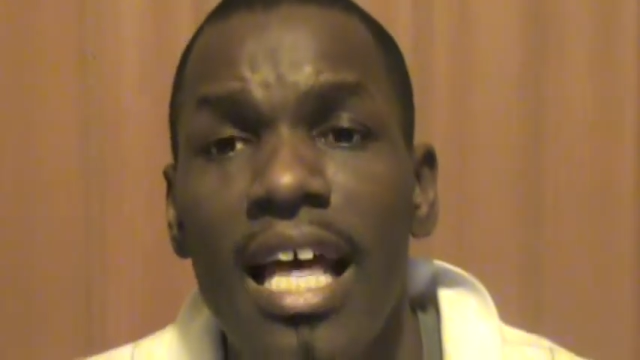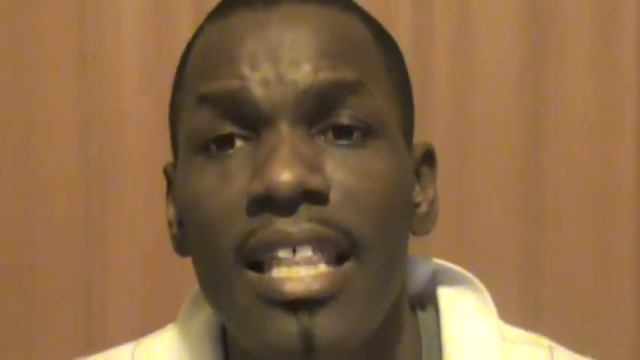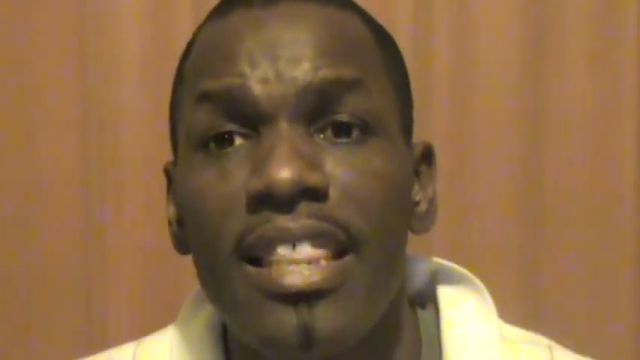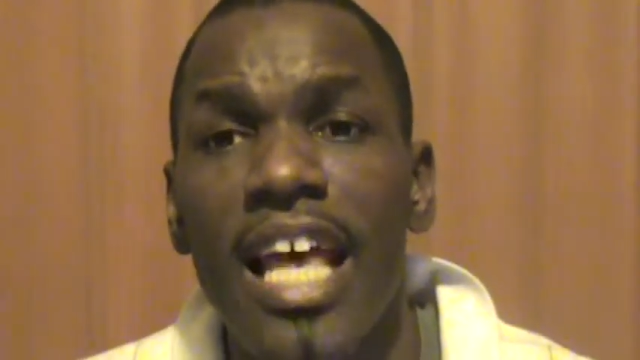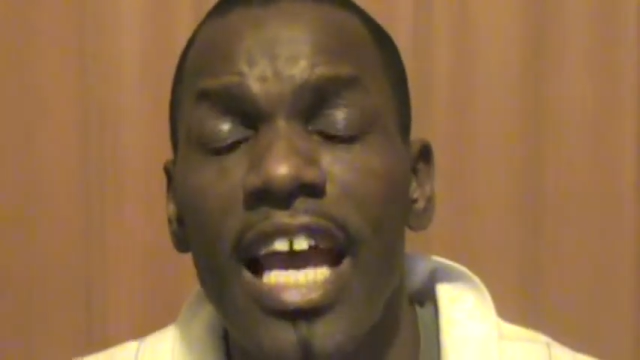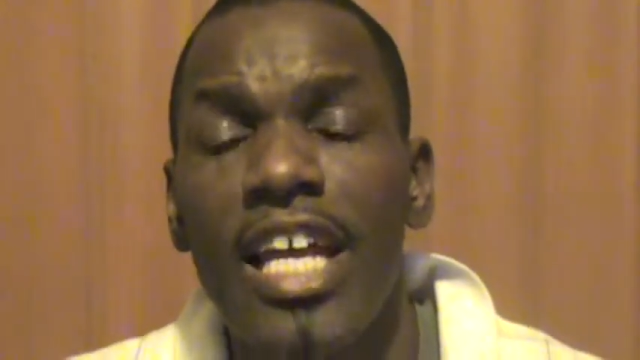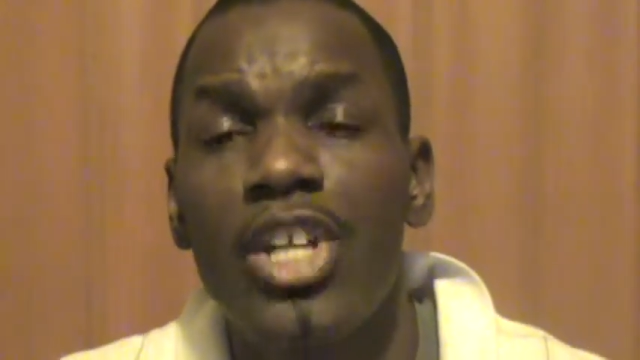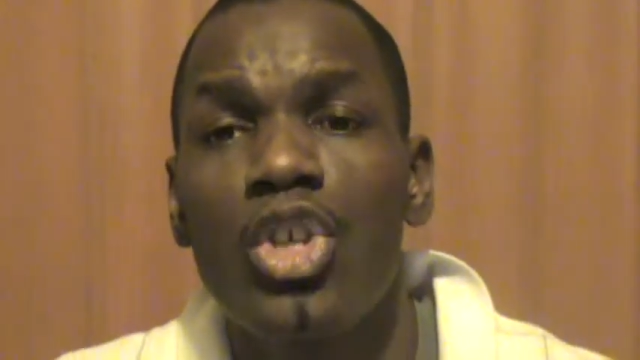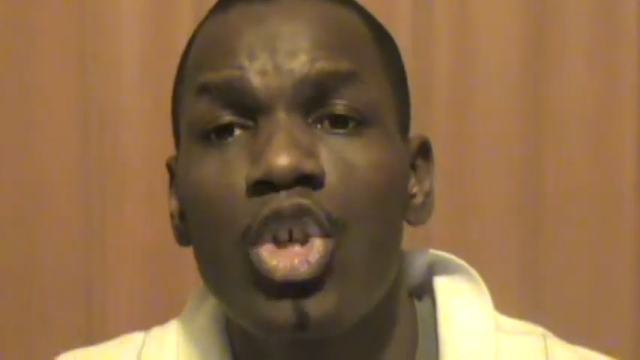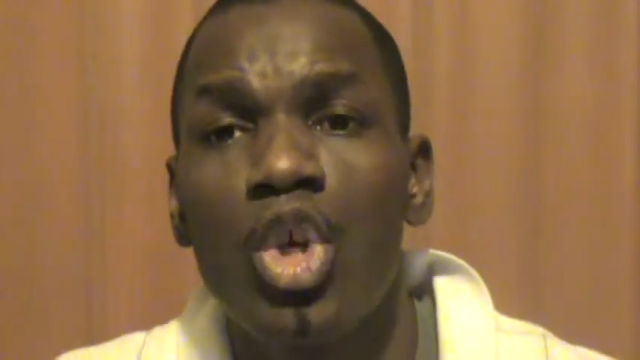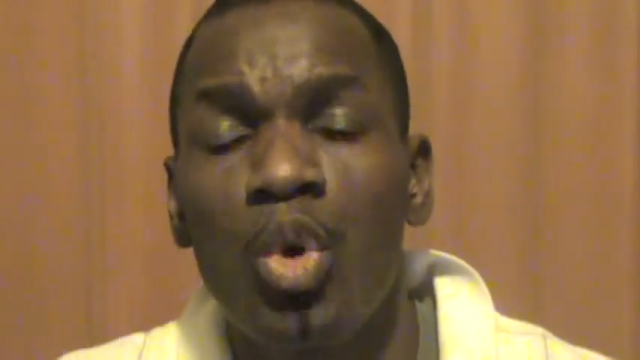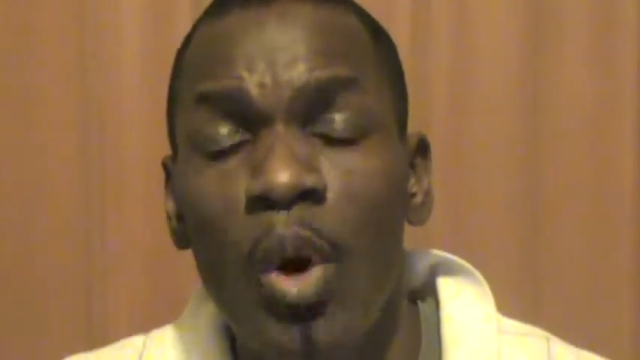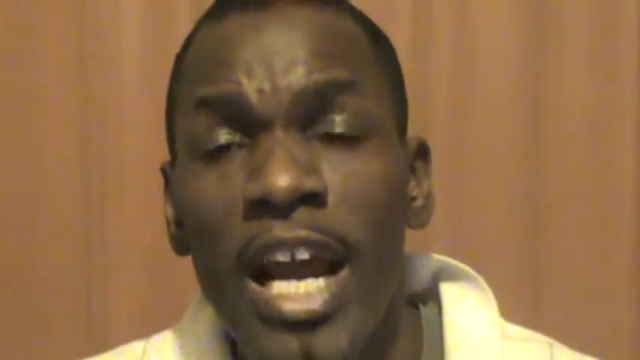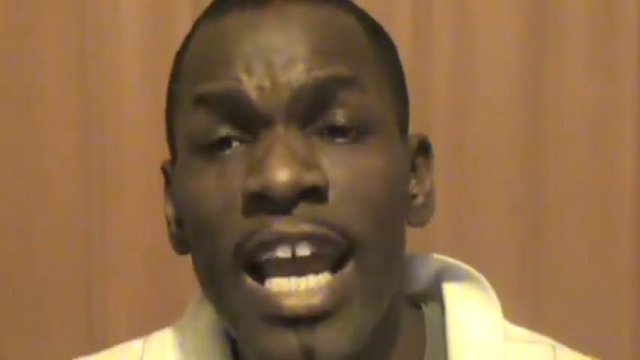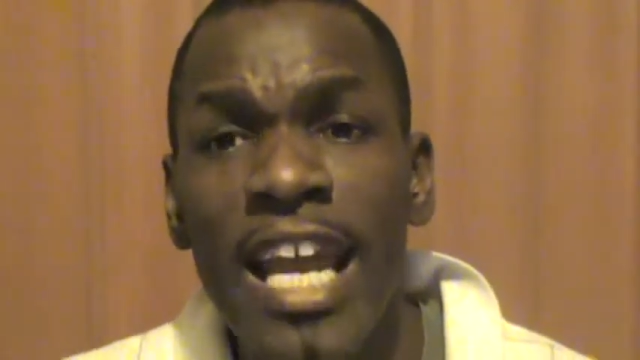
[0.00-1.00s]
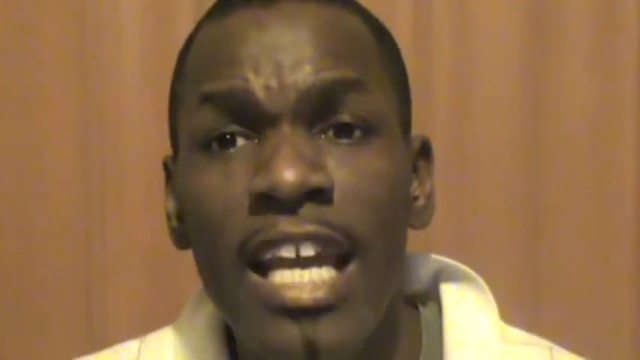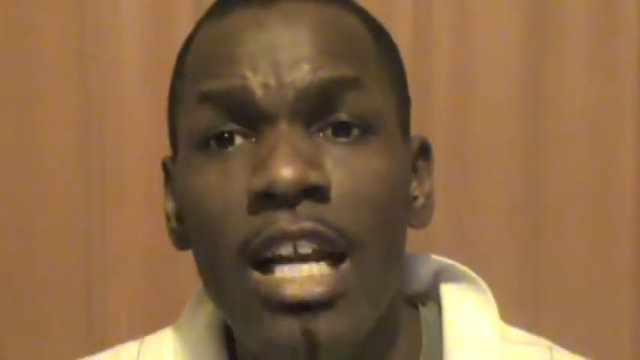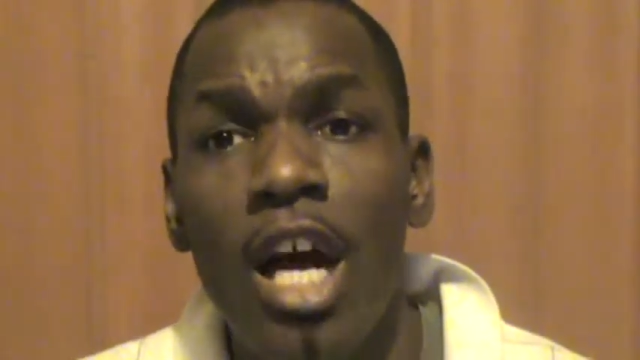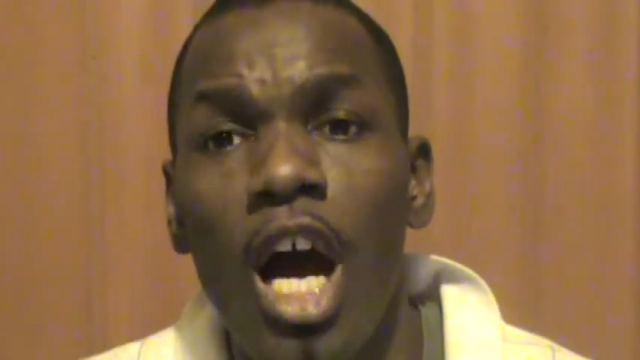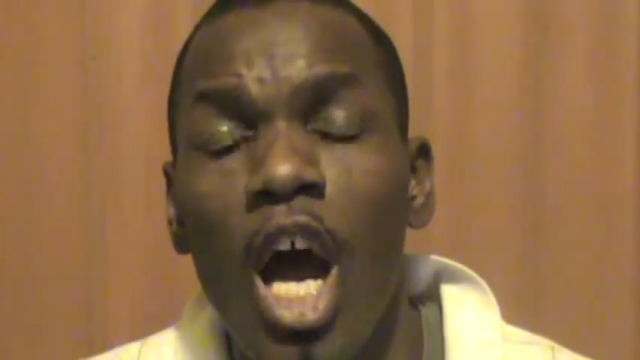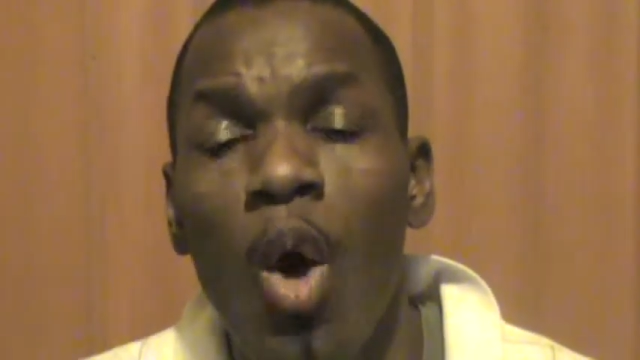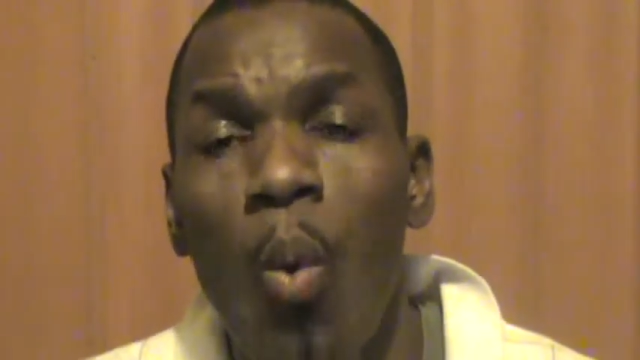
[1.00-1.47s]
they train
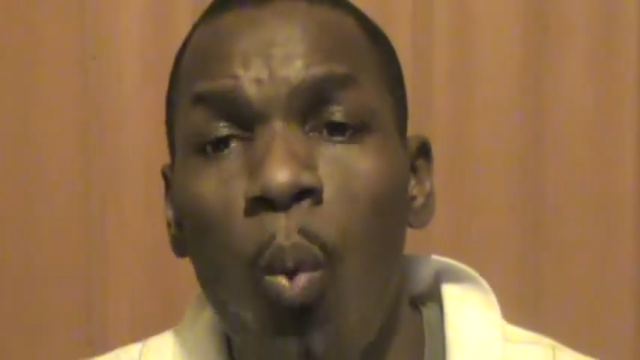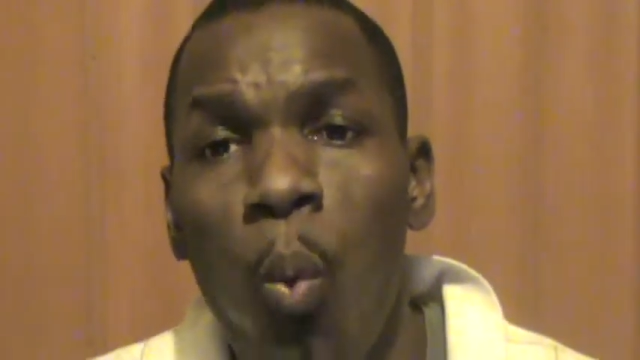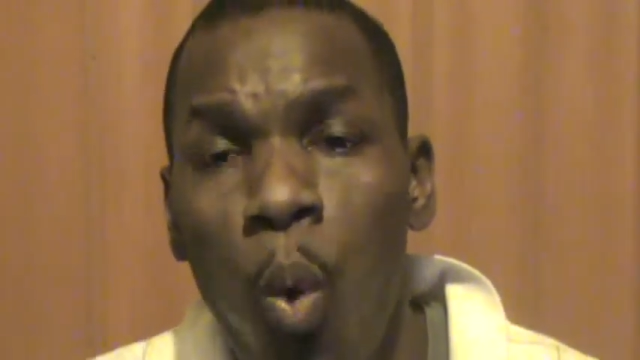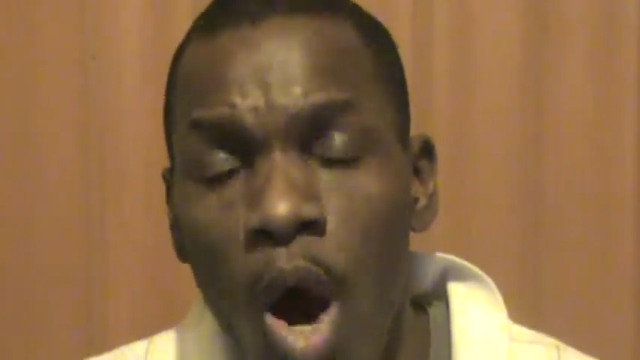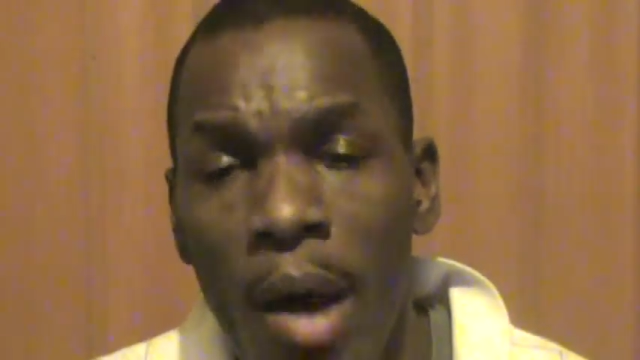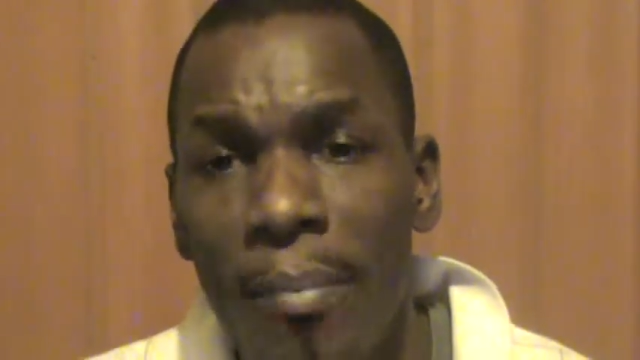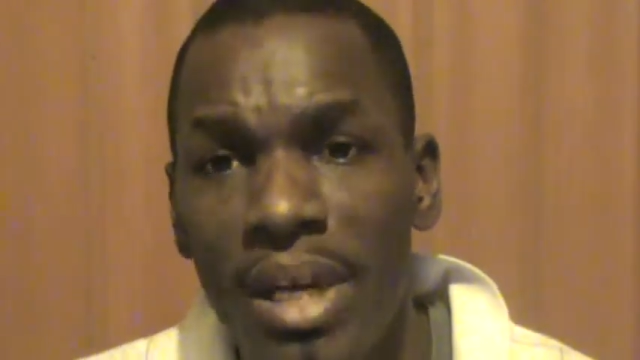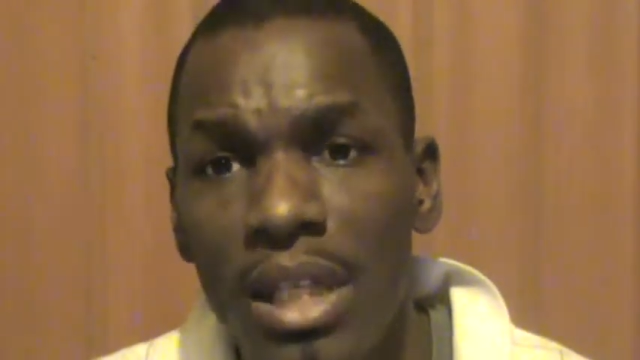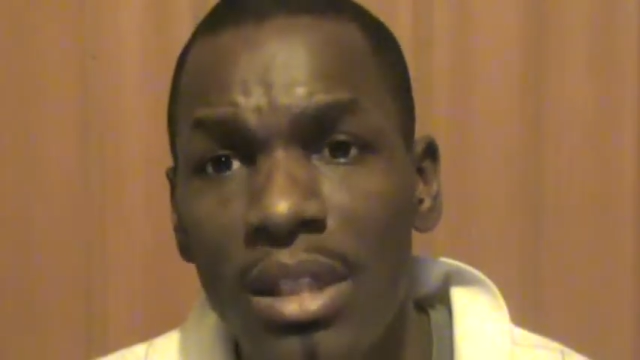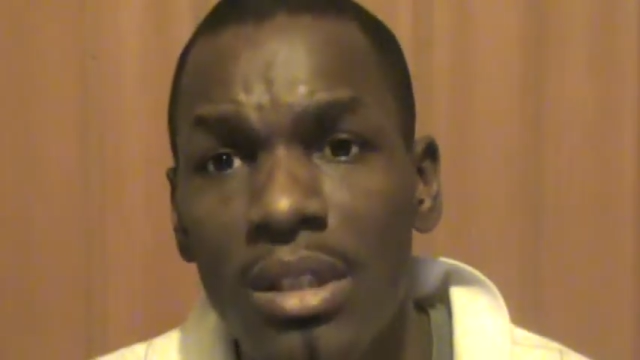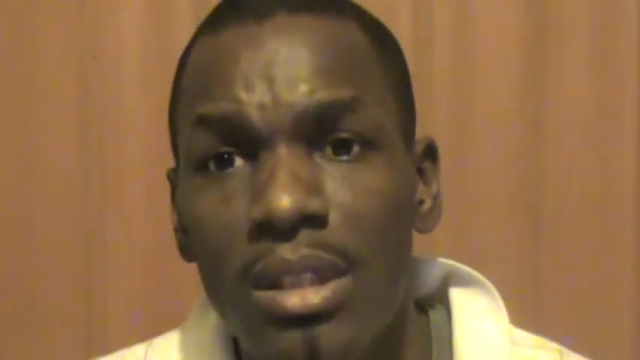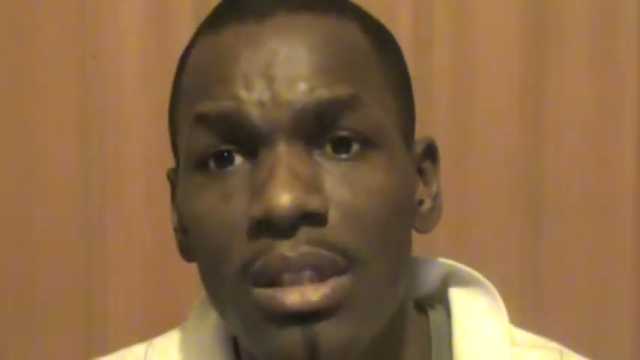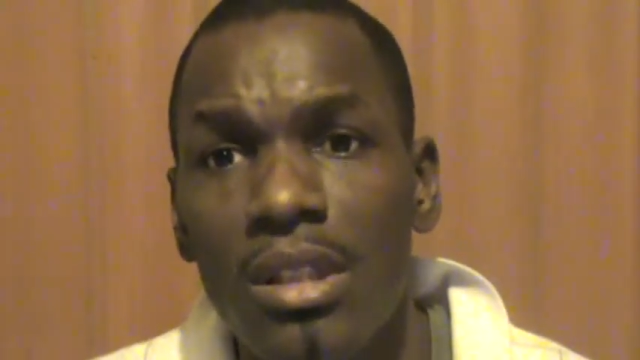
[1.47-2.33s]
a woman